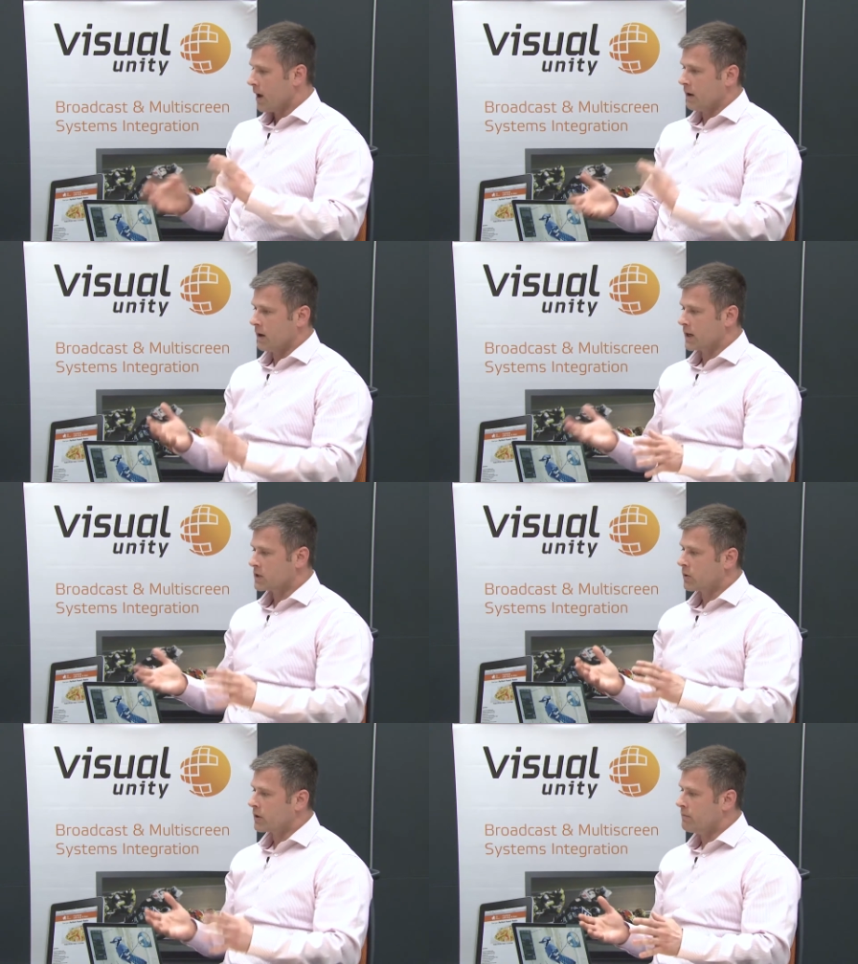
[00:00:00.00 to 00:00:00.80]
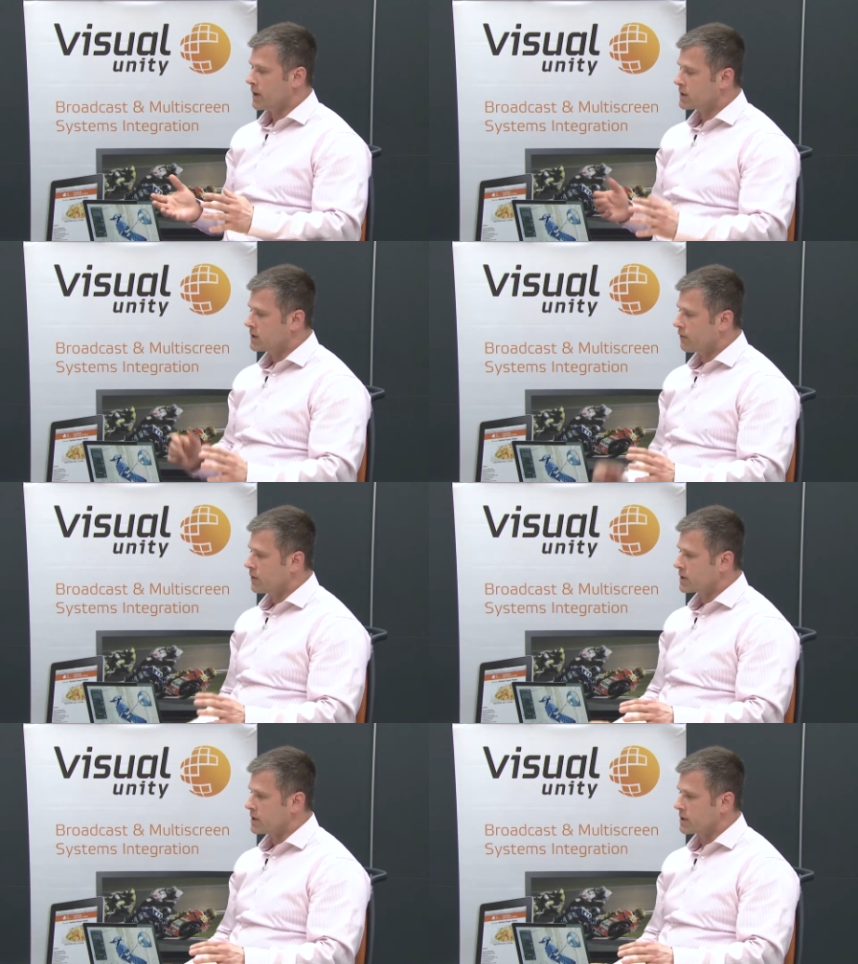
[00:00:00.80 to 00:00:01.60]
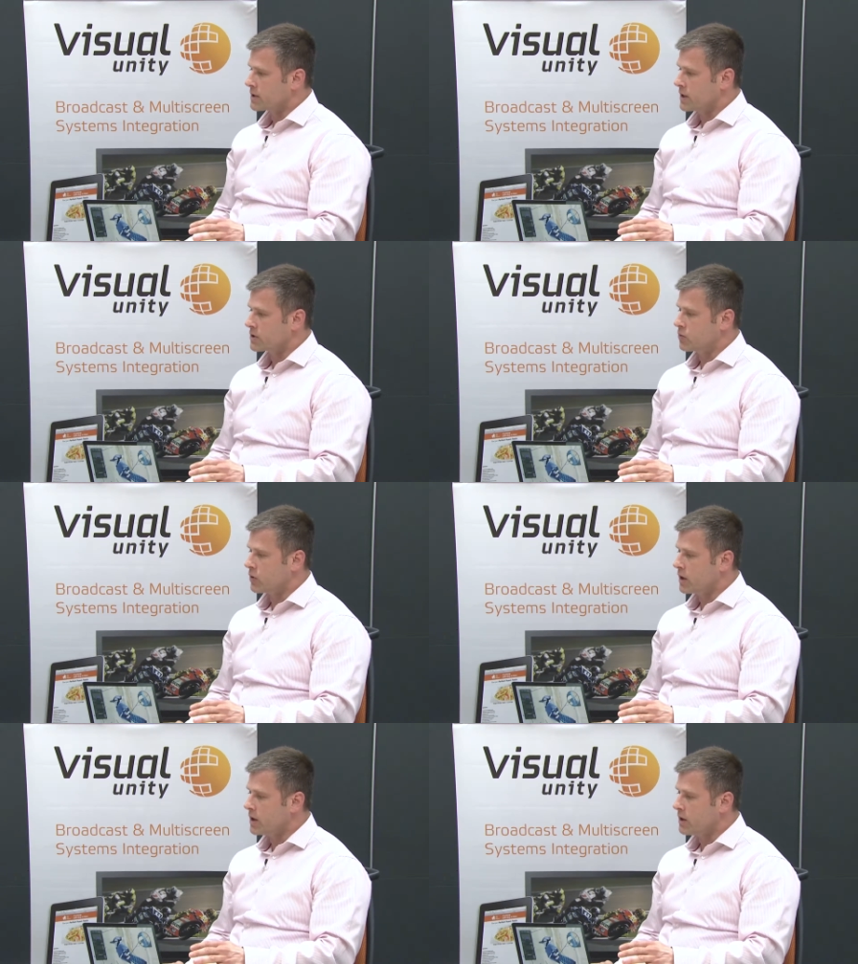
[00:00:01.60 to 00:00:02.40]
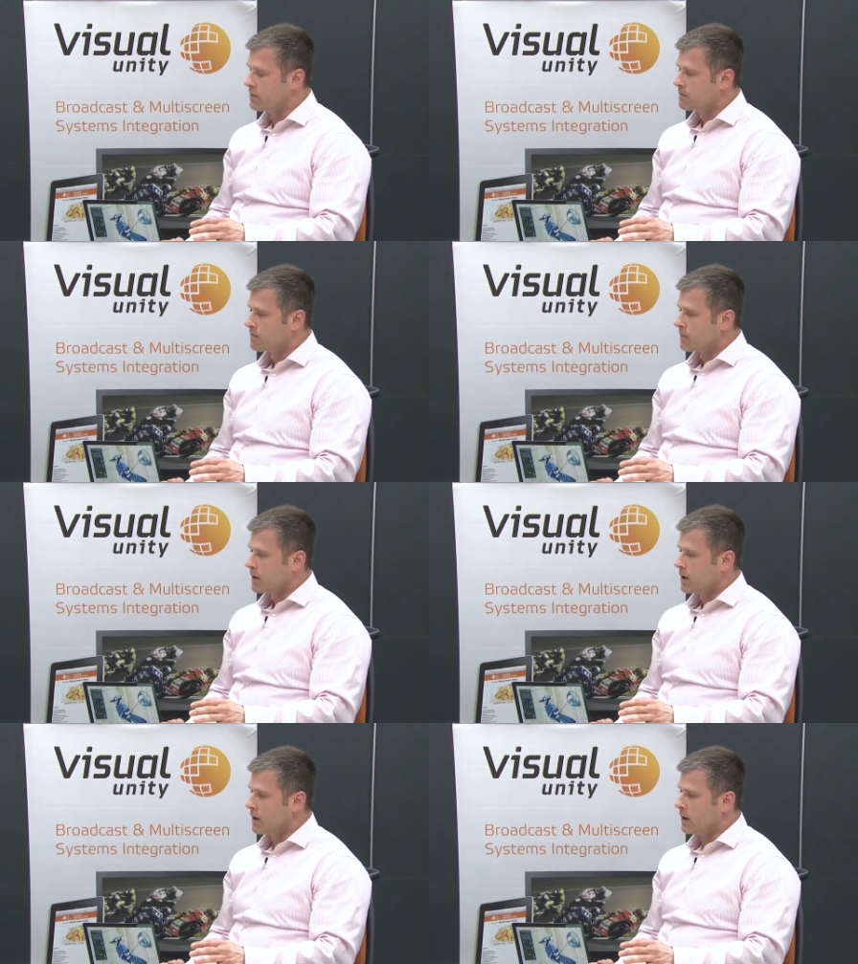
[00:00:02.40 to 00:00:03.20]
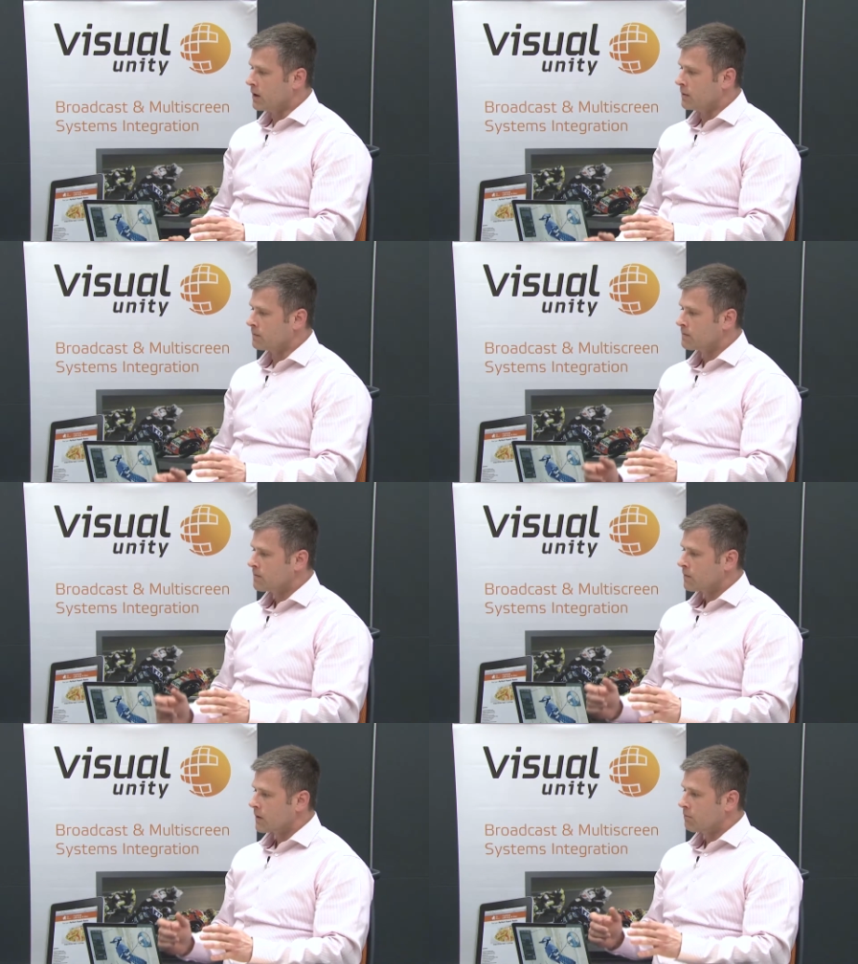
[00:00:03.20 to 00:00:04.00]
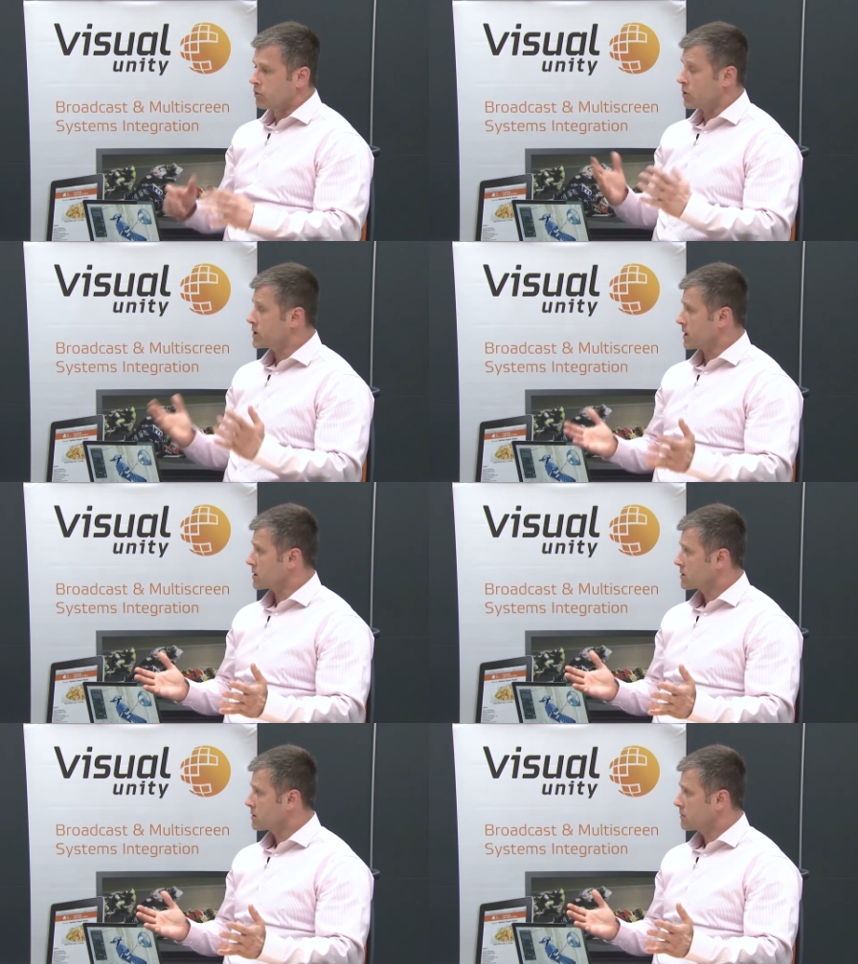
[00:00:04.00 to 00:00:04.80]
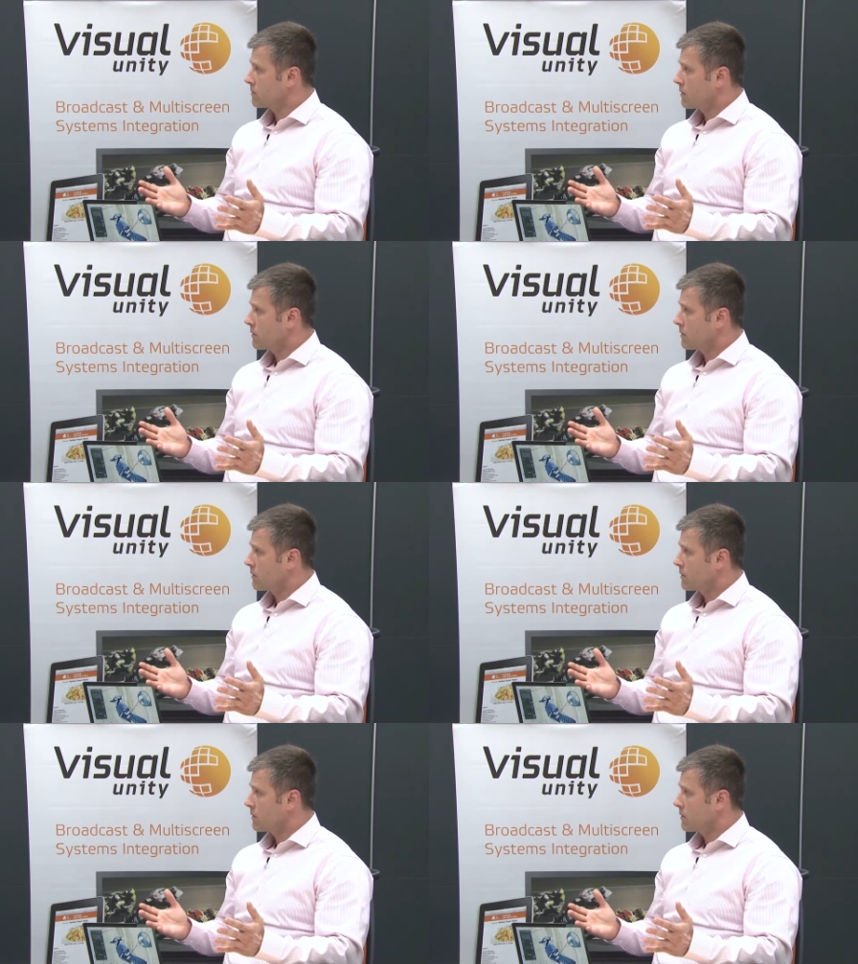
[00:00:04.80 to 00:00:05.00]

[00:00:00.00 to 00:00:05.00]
And I guess one of the biggest differences is really in process.